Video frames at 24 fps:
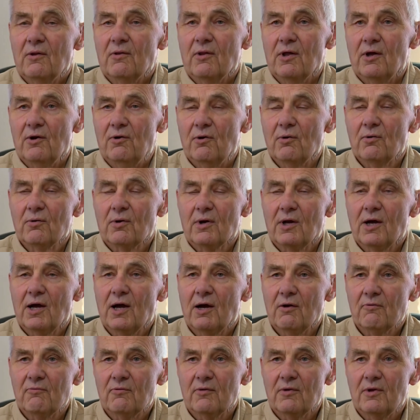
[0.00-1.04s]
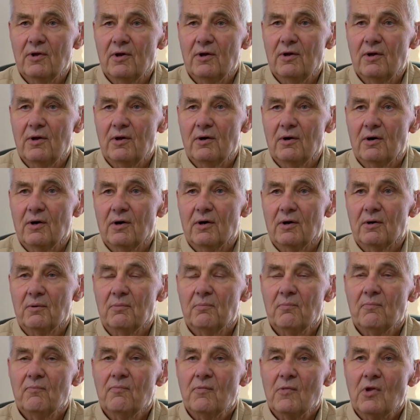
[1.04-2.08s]
They don't have the uh,
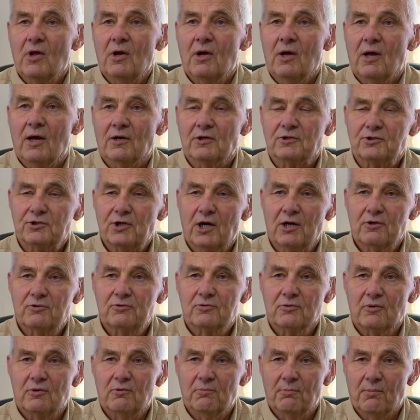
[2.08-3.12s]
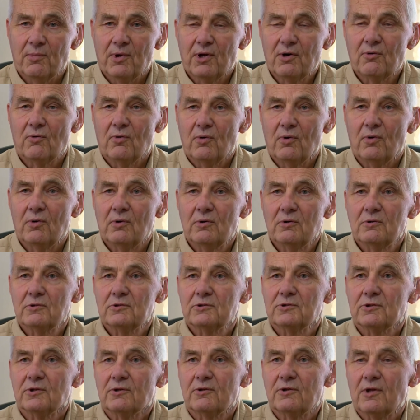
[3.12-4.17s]
essential
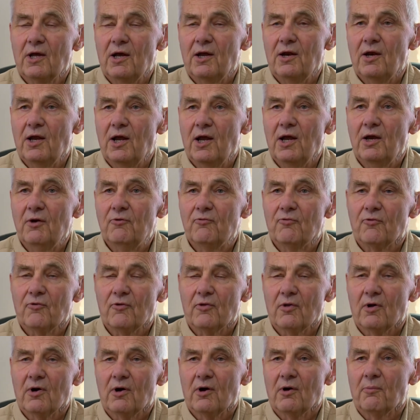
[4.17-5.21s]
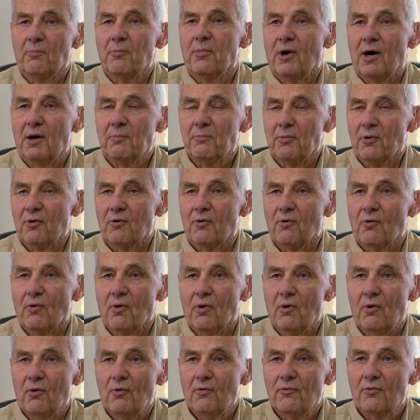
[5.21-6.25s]
minerals that they need for their proper
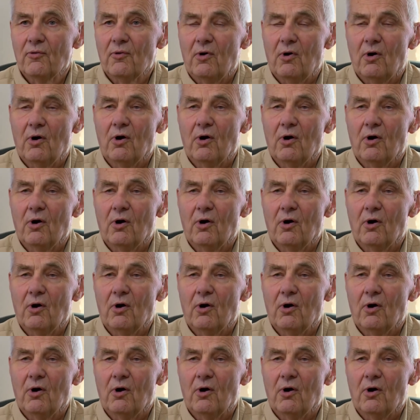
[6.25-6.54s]
growth